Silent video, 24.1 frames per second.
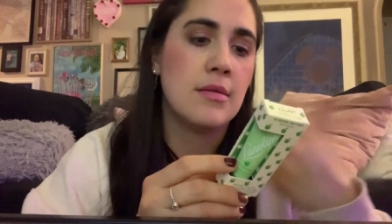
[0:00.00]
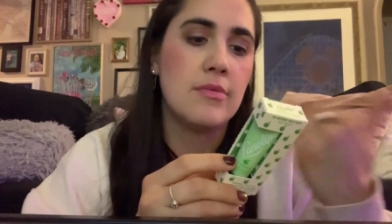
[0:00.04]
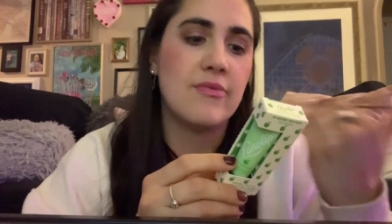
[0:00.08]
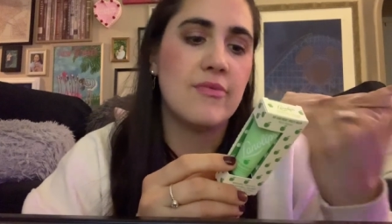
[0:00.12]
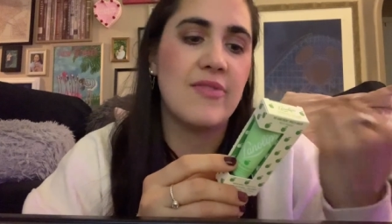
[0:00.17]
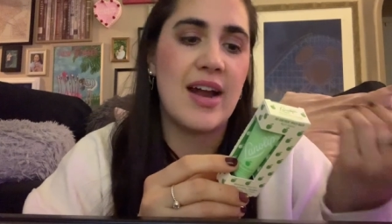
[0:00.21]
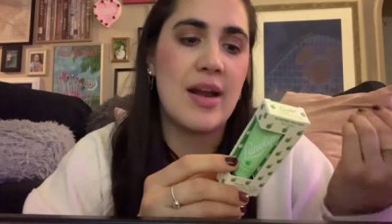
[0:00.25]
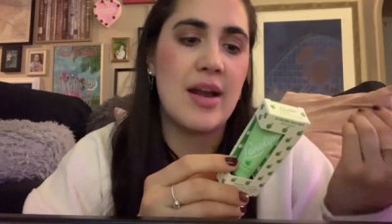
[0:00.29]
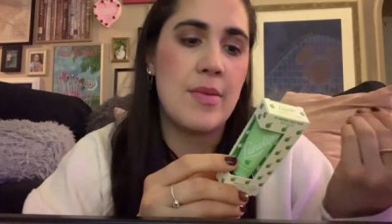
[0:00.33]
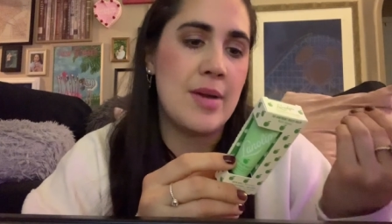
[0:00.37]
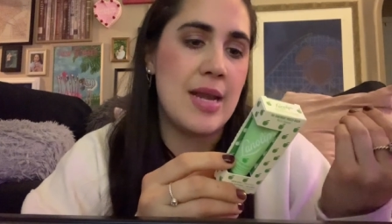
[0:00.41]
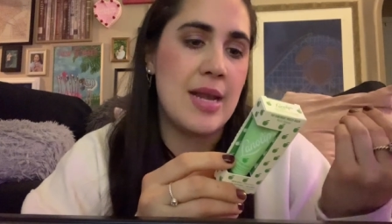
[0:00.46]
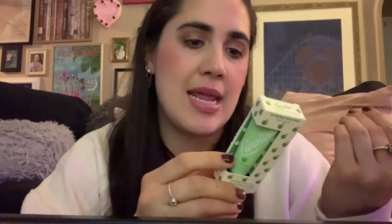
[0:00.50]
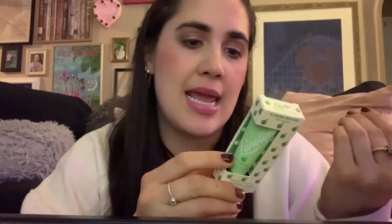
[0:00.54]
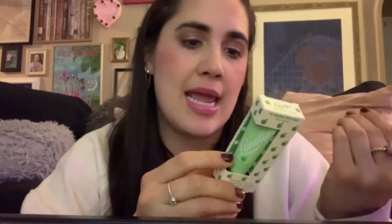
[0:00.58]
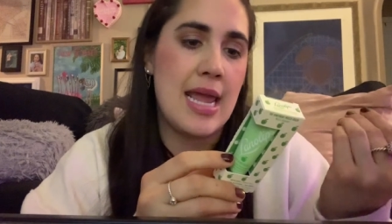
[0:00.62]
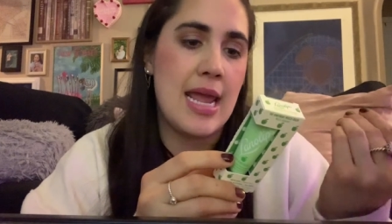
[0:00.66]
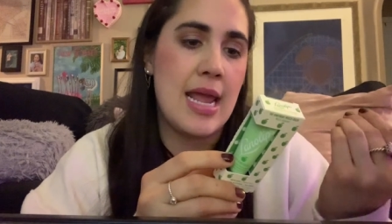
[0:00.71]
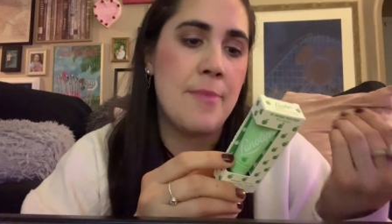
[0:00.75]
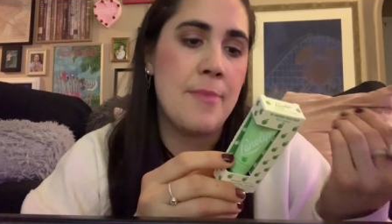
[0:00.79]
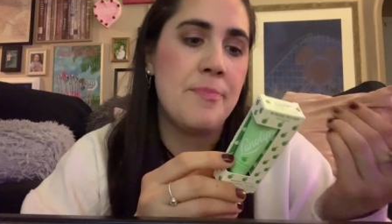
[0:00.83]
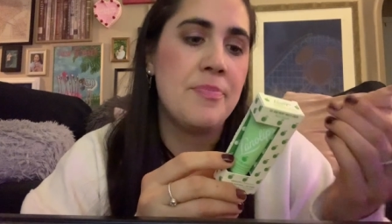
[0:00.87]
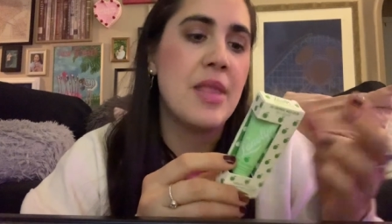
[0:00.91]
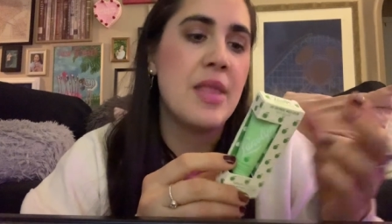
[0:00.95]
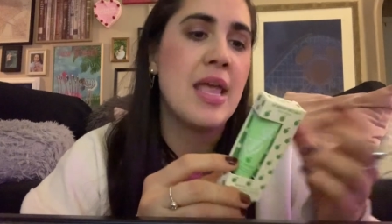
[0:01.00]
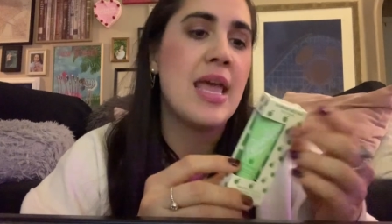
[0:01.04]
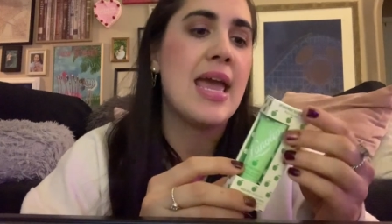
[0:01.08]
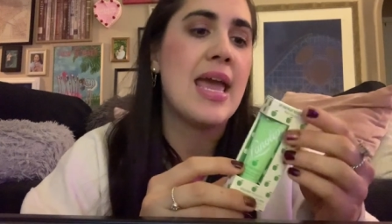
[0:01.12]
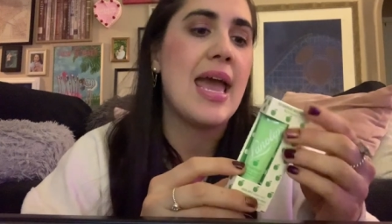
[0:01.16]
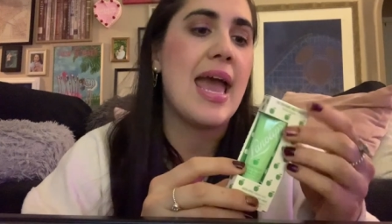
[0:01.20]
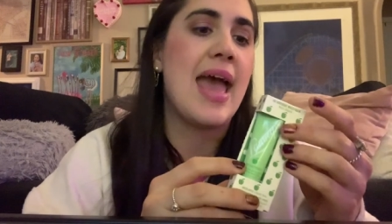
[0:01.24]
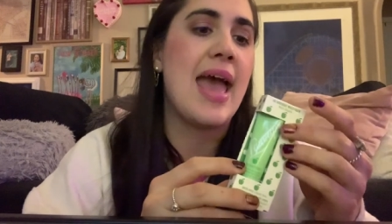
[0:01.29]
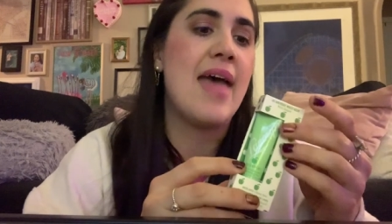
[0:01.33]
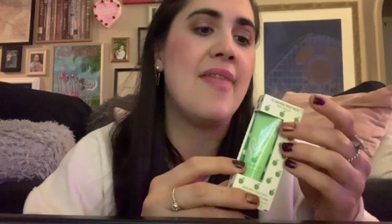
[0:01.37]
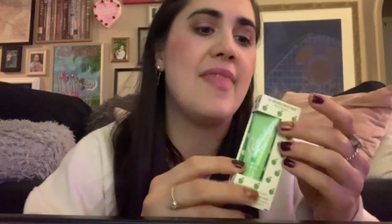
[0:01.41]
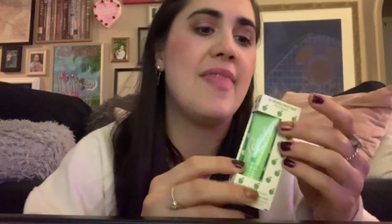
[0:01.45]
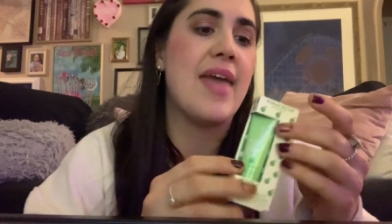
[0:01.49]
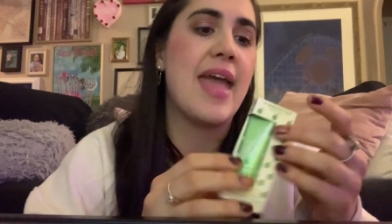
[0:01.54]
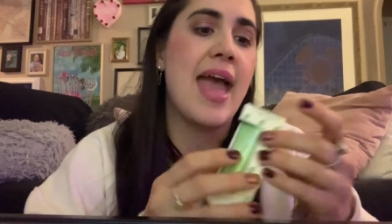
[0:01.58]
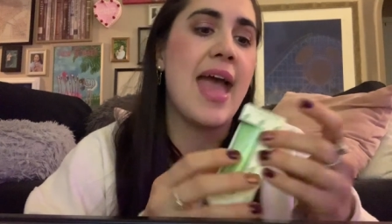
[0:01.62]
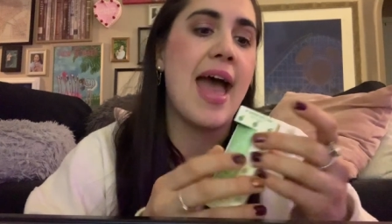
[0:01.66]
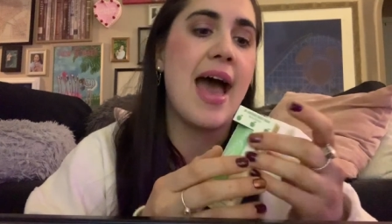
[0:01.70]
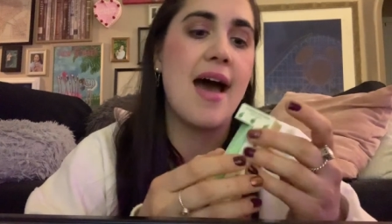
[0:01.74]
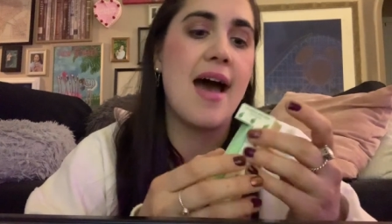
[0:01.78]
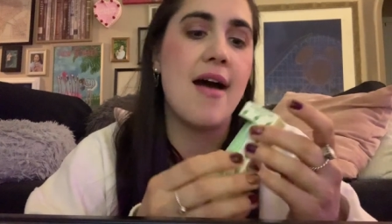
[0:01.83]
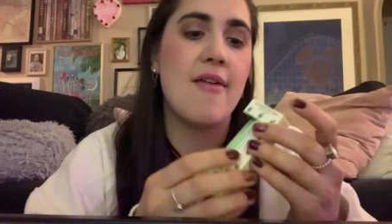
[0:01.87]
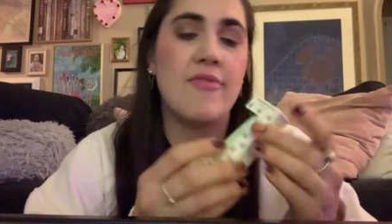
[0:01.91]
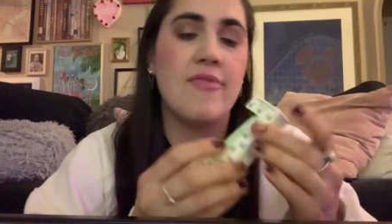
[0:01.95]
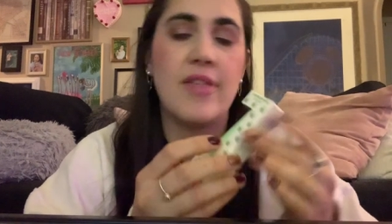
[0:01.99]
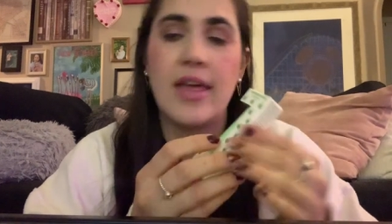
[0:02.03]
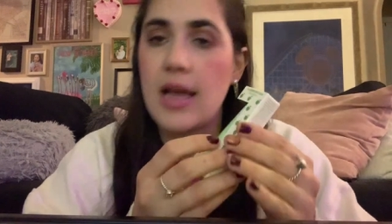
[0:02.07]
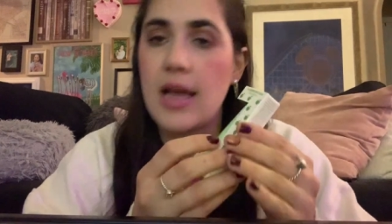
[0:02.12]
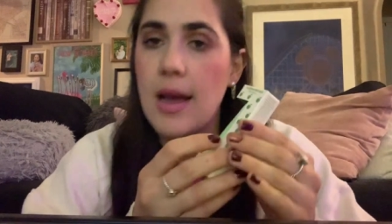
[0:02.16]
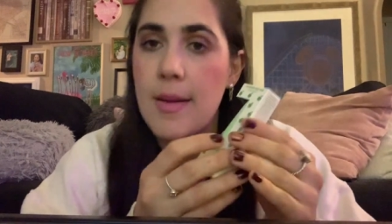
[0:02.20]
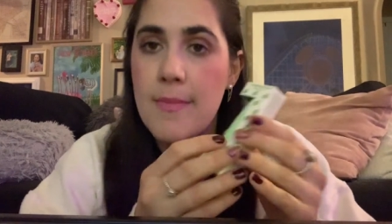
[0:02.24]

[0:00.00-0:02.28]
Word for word: vitamin E, and they have like a